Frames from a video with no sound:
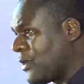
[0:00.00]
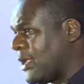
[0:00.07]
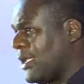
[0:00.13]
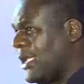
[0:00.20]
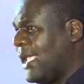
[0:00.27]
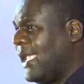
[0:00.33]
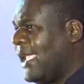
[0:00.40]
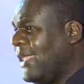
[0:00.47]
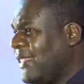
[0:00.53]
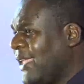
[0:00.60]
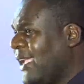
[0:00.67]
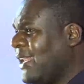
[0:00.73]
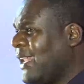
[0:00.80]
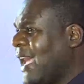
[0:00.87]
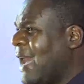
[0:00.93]
on. And
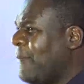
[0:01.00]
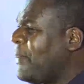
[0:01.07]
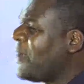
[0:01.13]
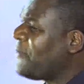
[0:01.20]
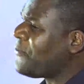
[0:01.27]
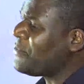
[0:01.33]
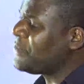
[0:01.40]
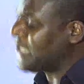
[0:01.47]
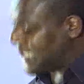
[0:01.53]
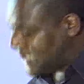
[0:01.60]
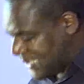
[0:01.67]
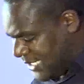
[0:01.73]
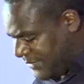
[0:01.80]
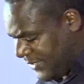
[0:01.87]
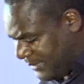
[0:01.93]
then apart from
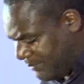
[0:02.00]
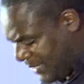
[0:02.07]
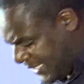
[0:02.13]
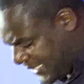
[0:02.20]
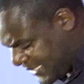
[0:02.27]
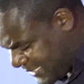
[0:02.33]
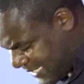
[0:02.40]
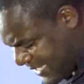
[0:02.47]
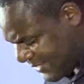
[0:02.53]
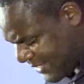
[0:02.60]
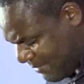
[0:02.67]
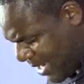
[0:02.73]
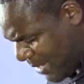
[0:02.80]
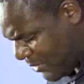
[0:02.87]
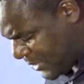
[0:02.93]
just giving me
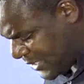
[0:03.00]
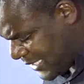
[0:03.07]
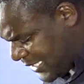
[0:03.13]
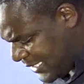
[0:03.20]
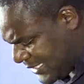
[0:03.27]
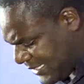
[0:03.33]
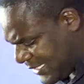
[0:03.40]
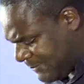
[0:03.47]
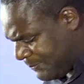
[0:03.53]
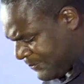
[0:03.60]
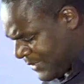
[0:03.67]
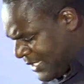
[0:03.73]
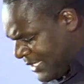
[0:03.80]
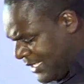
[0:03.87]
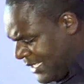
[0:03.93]
strength, the Bible says,
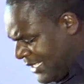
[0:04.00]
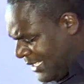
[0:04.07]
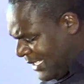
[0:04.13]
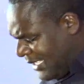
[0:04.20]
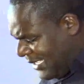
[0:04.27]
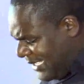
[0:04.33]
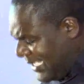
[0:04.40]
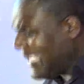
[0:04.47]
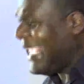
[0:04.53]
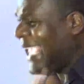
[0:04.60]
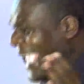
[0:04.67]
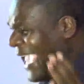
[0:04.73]
he